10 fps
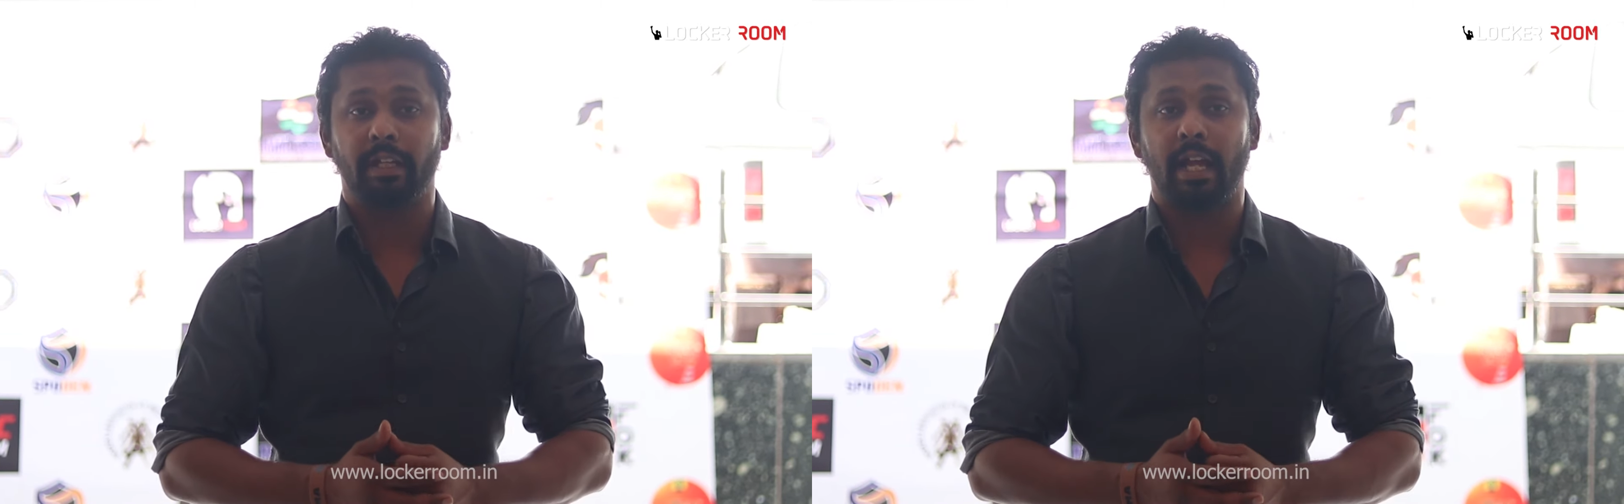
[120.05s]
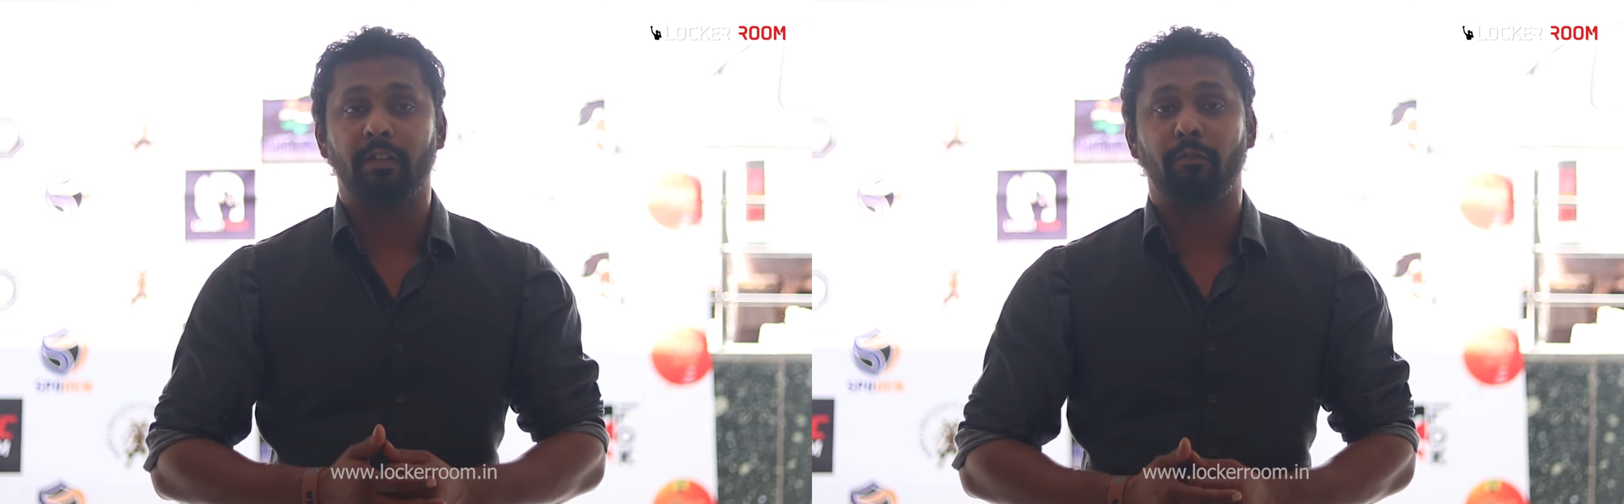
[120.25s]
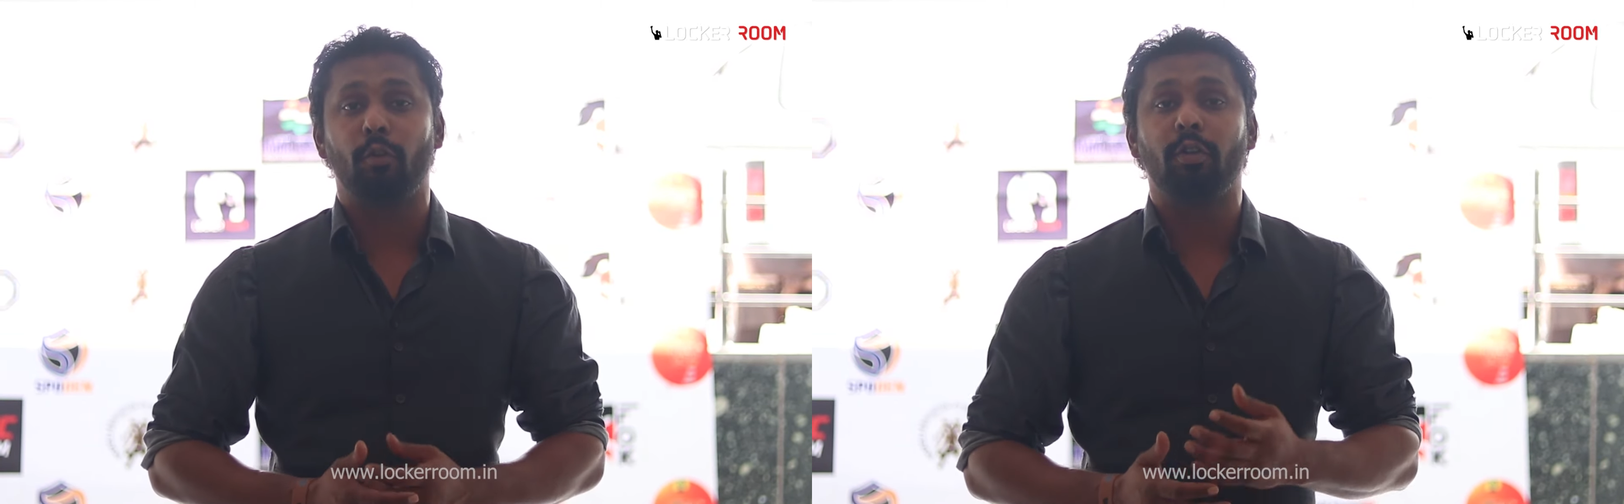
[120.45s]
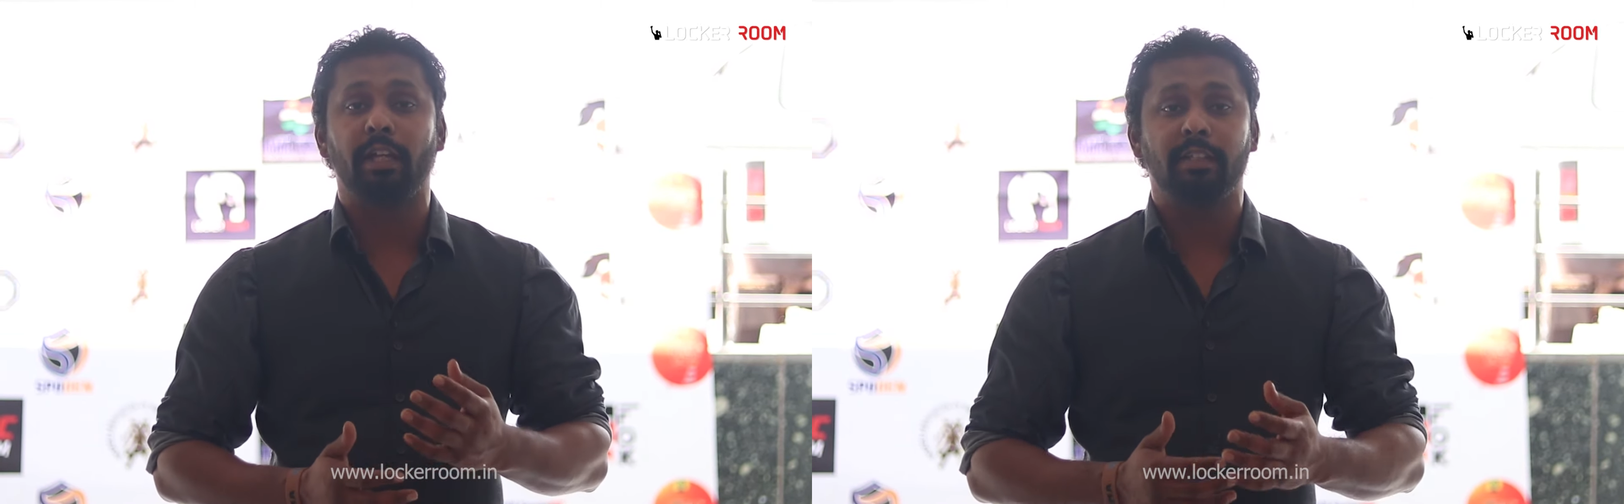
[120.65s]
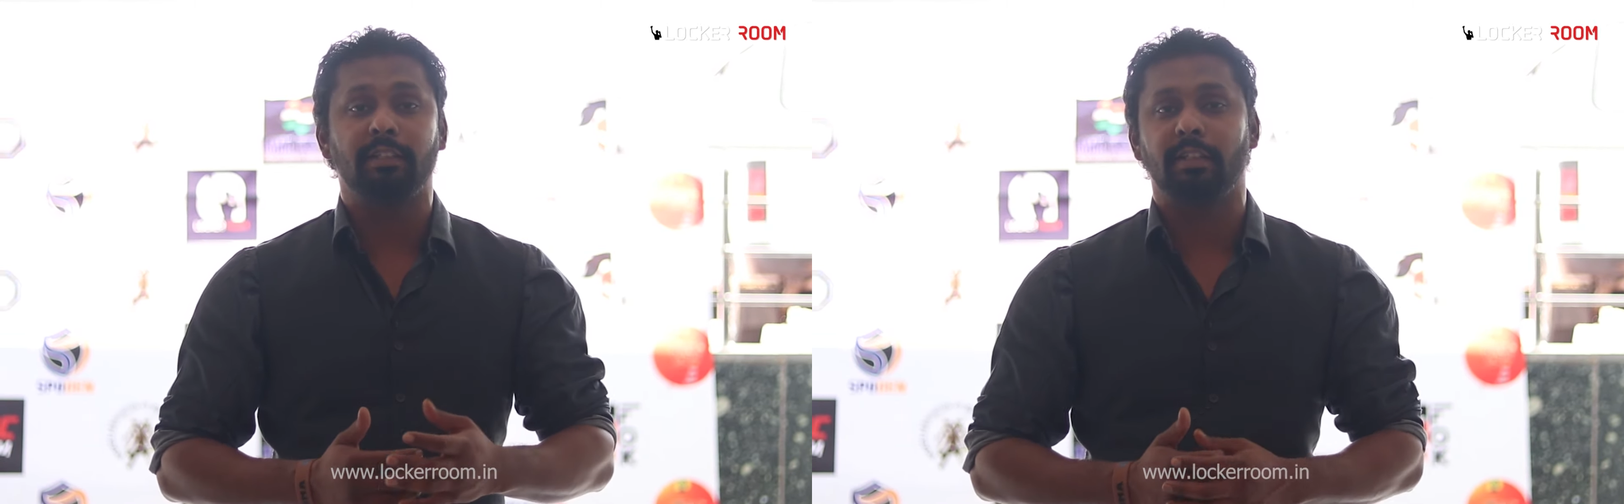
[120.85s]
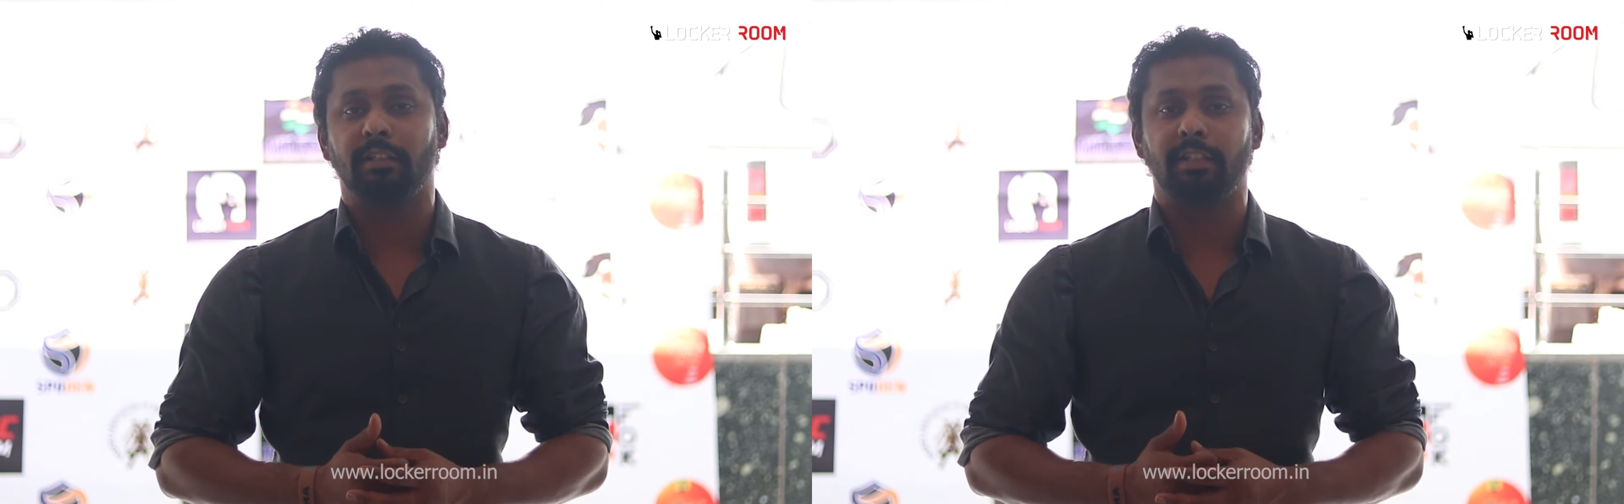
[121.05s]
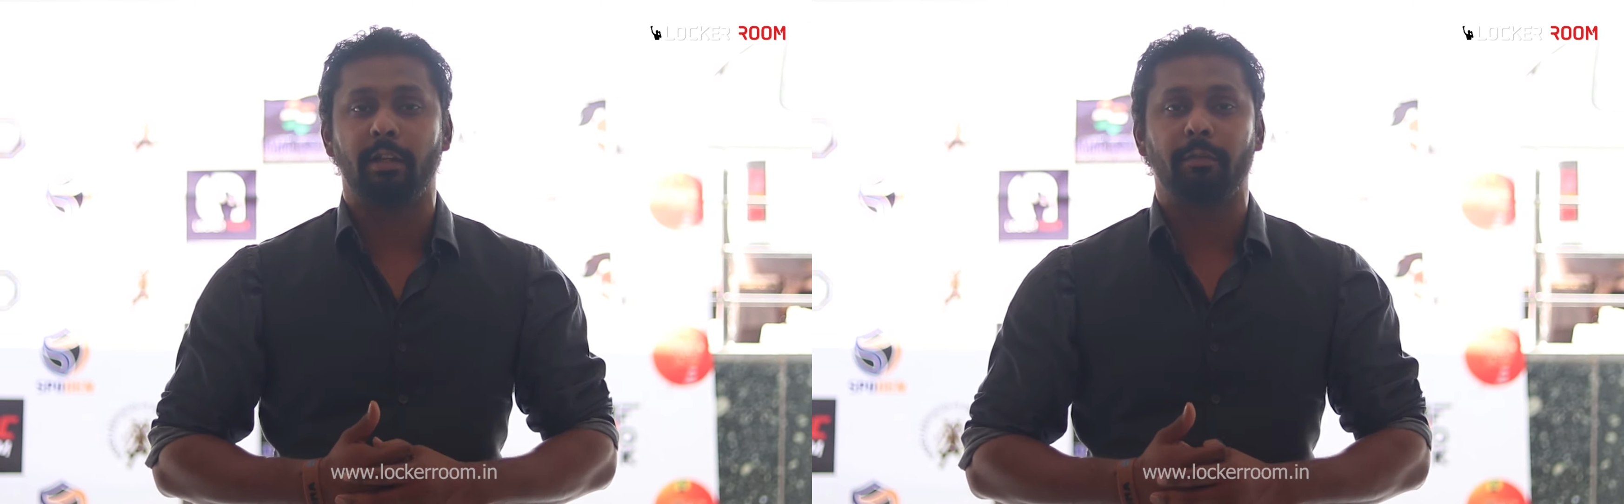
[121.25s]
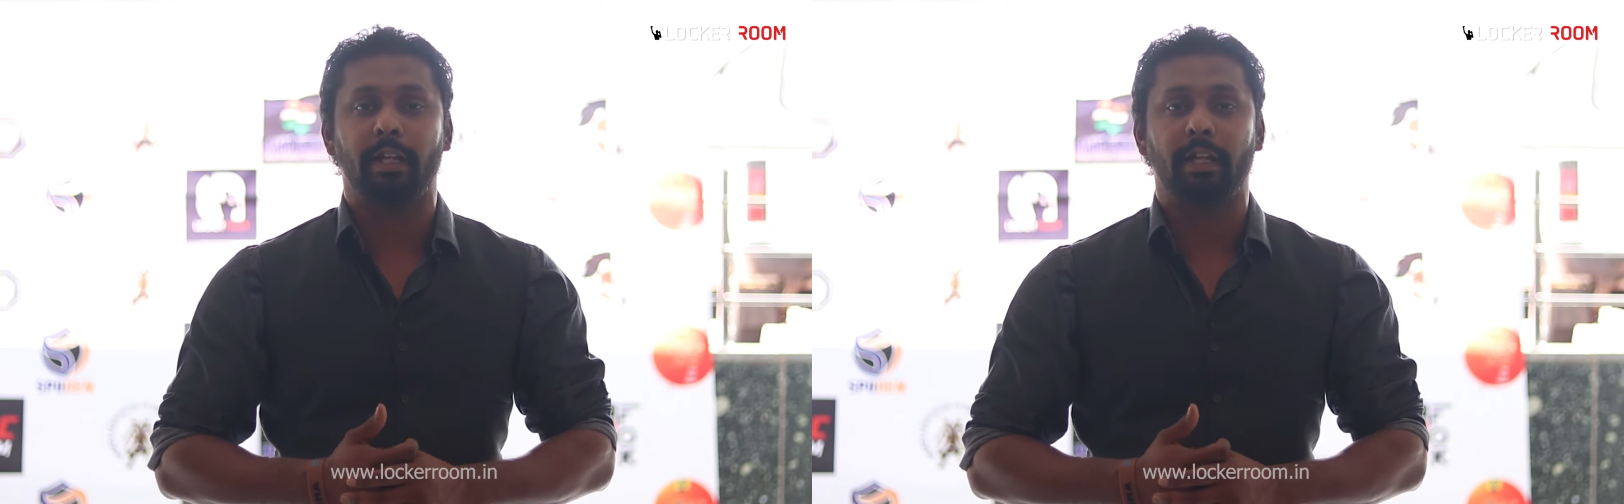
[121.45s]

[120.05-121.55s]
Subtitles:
had four cages at the same